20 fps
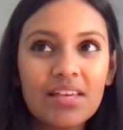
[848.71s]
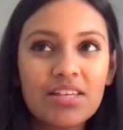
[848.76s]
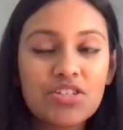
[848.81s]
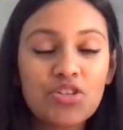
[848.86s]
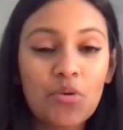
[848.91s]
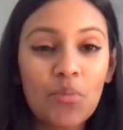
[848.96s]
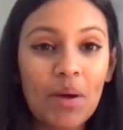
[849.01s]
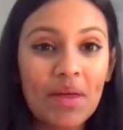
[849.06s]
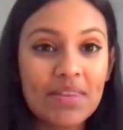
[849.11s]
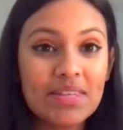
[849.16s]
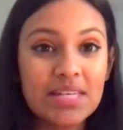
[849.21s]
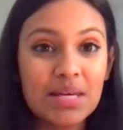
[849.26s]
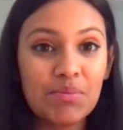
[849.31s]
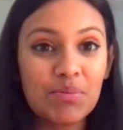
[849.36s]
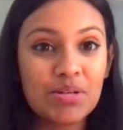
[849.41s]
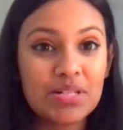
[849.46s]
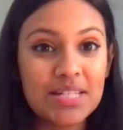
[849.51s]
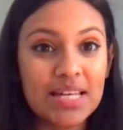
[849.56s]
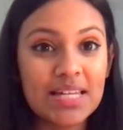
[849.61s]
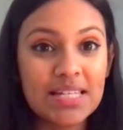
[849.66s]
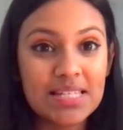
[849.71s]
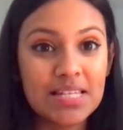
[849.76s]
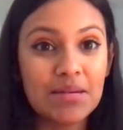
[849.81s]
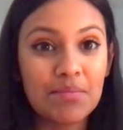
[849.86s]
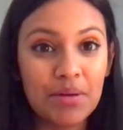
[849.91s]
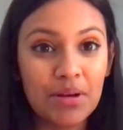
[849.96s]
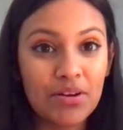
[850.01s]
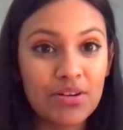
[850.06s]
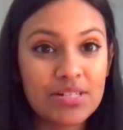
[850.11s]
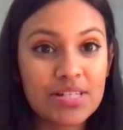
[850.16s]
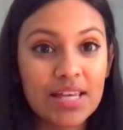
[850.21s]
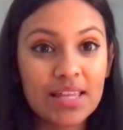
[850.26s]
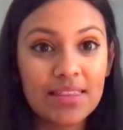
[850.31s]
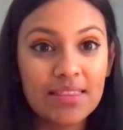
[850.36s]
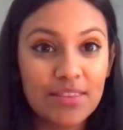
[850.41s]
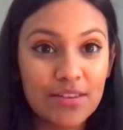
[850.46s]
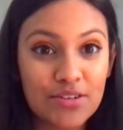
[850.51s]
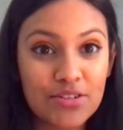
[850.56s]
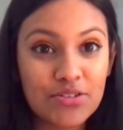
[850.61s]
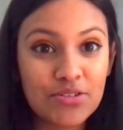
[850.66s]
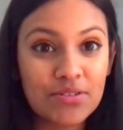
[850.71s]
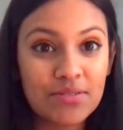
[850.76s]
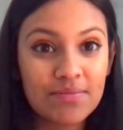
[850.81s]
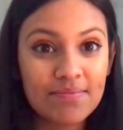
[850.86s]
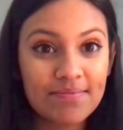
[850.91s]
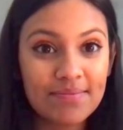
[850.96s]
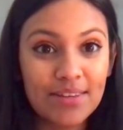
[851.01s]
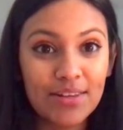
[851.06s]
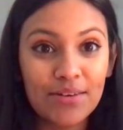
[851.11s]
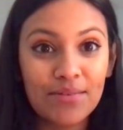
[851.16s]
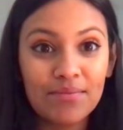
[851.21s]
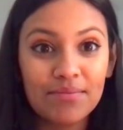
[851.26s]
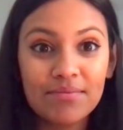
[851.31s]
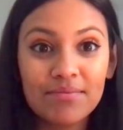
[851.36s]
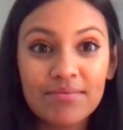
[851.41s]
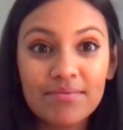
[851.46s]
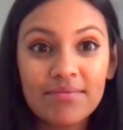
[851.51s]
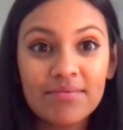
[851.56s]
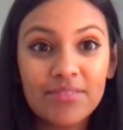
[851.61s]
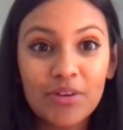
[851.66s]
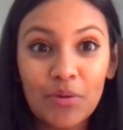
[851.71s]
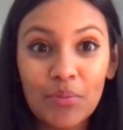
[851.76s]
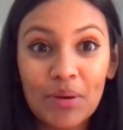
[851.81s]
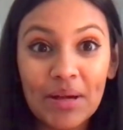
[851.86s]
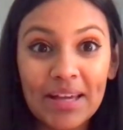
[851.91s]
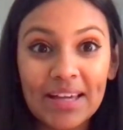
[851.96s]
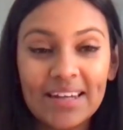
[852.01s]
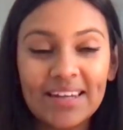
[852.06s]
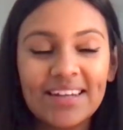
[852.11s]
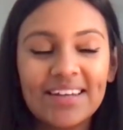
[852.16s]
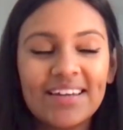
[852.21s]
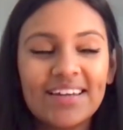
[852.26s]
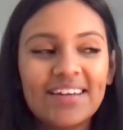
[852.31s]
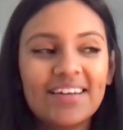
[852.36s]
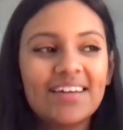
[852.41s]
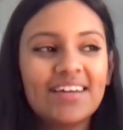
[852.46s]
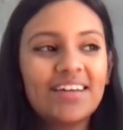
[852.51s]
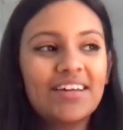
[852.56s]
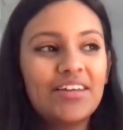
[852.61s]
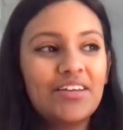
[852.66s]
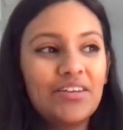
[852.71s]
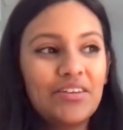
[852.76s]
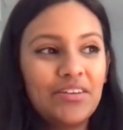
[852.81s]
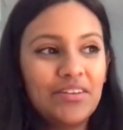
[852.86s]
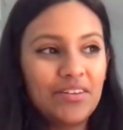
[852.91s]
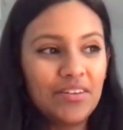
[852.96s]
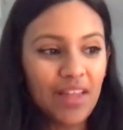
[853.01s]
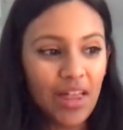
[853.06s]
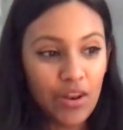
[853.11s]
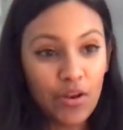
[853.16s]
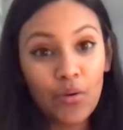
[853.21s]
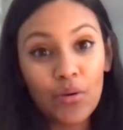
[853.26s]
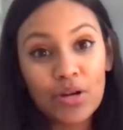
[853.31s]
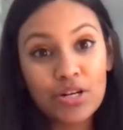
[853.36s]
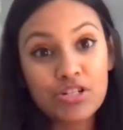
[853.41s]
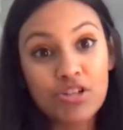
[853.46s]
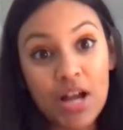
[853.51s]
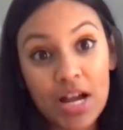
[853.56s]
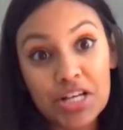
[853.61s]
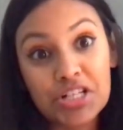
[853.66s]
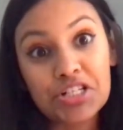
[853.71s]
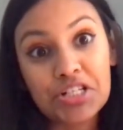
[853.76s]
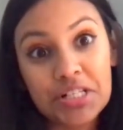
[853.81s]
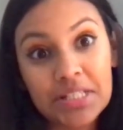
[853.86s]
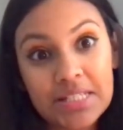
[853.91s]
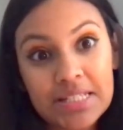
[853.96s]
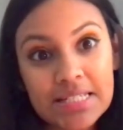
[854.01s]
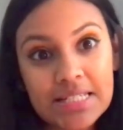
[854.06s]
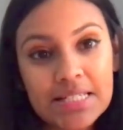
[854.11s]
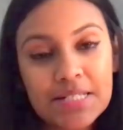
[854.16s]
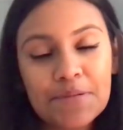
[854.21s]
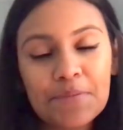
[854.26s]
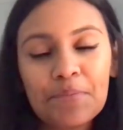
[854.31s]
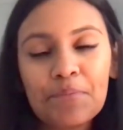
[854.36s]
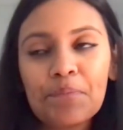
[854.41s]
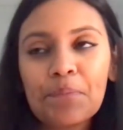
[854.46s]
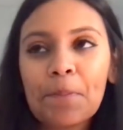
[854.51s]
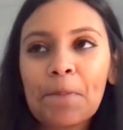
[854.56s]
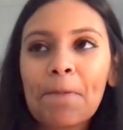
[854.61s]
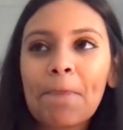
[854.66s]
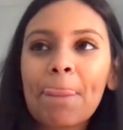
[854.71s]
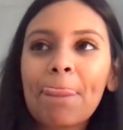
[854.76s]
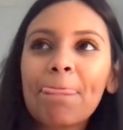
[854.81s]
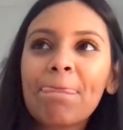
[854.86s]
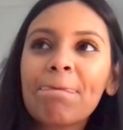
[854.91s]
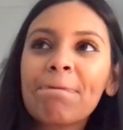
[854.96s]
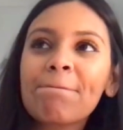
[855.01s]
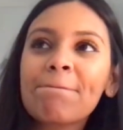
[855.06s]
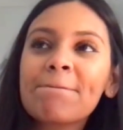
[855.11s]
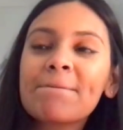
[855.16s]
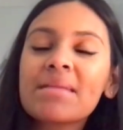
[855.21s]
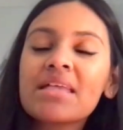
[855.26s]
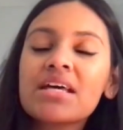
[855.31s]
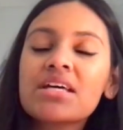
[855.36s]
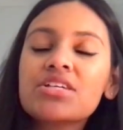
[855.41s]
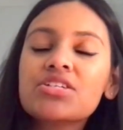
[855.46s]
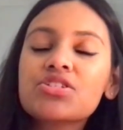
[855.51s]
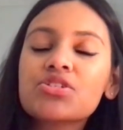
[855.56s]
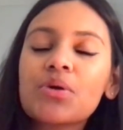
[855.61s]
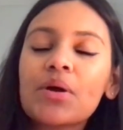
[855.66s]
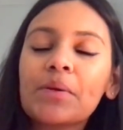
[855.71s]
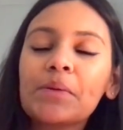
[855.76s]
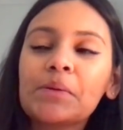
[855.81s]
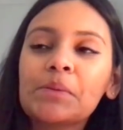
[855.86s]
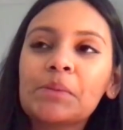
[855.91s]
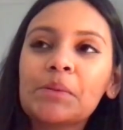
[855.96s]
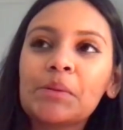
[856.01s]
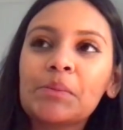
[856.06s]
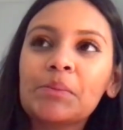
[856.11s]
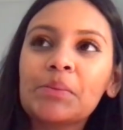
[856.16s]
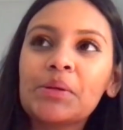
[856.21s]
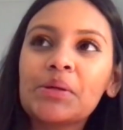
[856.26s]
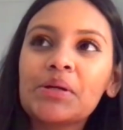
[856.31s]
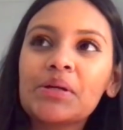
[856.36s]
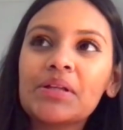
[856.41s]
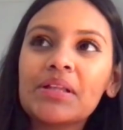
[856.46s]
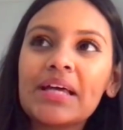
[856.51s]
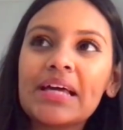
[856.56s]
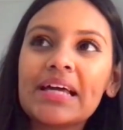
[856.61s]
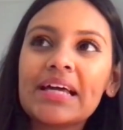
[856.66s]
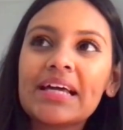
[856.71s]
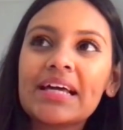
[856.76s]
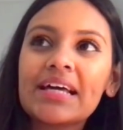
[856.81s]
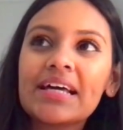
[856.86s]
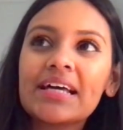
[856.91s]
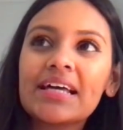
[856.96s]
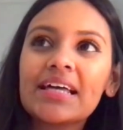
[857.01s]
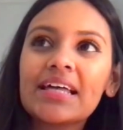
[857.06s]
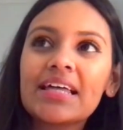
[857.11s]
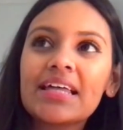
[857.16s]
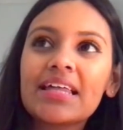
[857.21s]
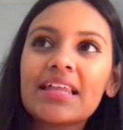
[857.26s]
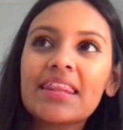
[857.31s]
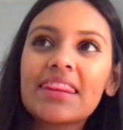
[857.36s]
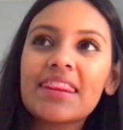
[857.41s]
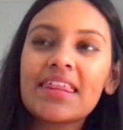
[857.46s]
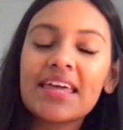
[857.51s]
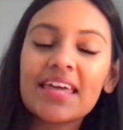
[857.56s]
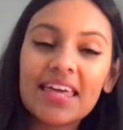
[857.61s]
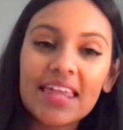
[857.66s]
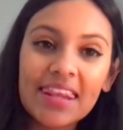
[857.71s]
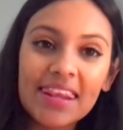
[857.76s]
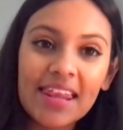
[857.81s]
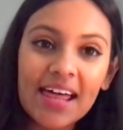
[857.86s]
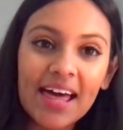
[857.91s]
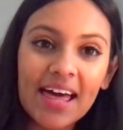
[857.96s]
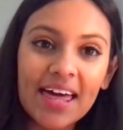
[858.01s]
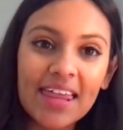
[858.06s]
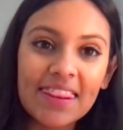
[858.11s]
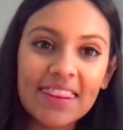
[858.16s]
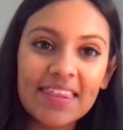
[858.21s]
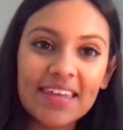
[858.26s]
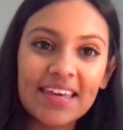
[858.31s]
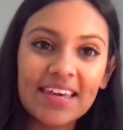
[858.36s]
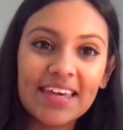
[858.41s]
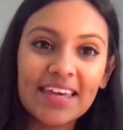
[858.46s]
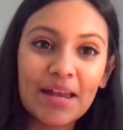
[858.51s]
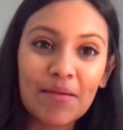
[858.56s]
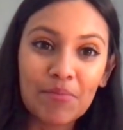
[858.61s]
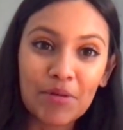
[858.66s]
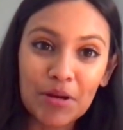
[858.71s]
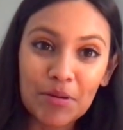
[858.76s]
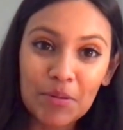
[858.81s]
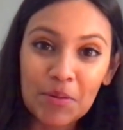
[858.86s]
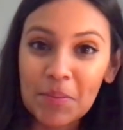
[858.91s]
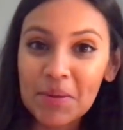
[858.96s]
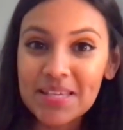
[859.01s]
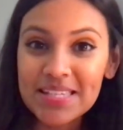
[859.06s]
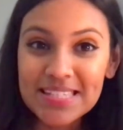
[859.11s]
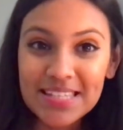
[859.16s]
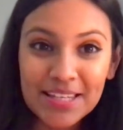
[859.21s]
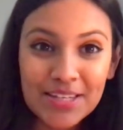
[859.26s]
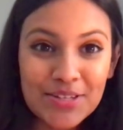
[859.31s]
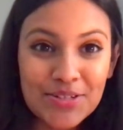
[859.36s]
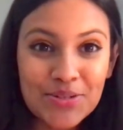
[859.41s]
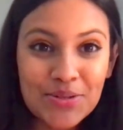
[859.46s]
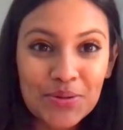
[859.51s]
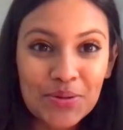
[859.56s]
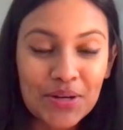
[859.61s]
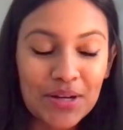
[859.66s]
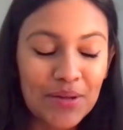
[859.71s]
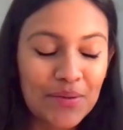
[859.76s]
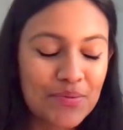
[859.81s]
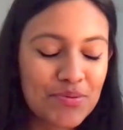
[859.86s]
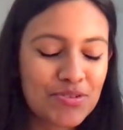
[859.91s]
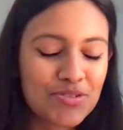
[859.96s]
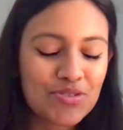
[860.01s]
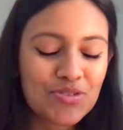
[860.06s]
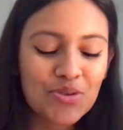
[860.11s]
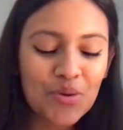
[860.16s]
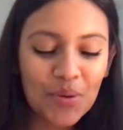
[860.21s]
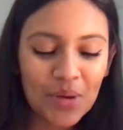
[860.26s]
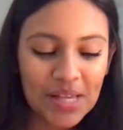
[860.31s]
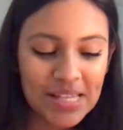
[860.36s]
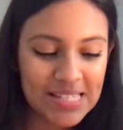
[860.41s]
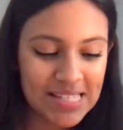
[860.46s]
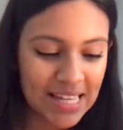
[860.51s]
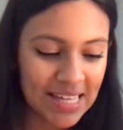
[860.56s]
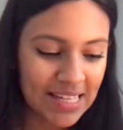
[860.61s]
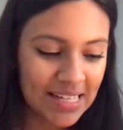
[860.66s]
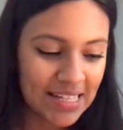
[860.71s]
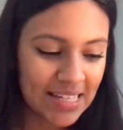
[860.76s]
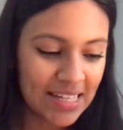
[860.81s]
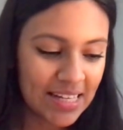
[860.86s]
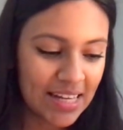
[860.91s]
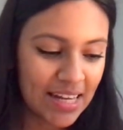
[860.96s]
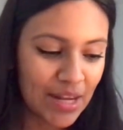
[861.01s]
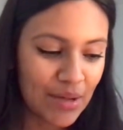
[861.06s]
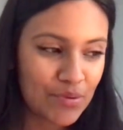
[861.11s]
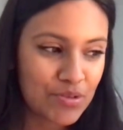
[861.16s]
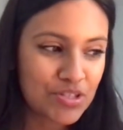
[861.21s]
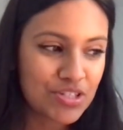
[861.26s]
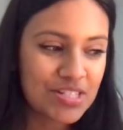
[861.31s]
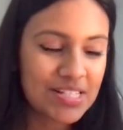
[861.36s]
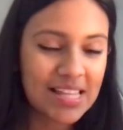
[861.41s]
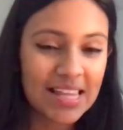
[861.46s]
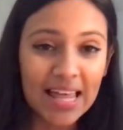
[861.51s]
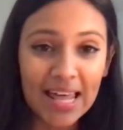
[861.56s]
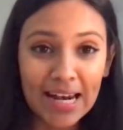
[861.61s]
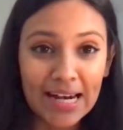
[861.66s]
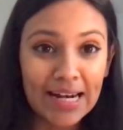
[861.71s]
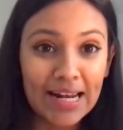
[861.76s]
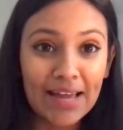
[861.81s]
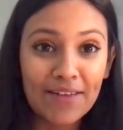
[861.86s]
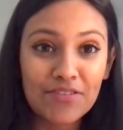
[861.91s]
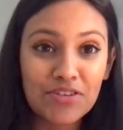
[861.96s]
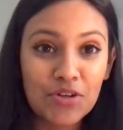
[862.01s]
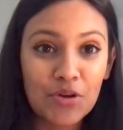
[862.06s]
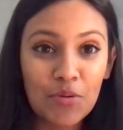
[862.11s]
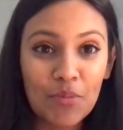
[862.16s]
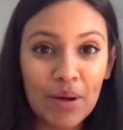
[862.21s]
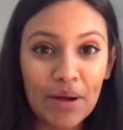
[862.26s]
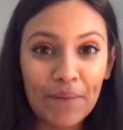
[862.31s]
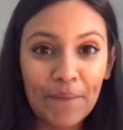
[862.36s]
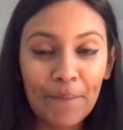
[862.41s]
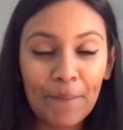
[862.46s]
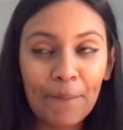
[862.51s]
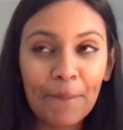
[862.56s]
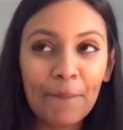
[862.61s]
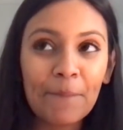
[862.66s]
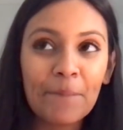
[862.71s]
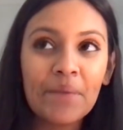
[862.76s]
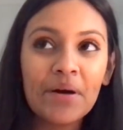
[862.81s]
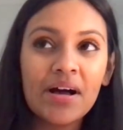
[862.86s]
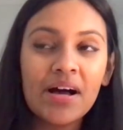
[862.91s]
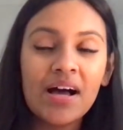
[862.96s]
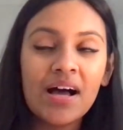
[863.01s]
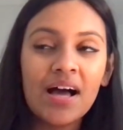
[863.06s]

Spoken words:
So by the time you're in 10 centimeters, like, there's, you know, no pain. No contraction, at least. So I remember, like, thinking that and thinking I'm going to meet my son soon. And I was so excited. And I was just glad I didn't have to go back home.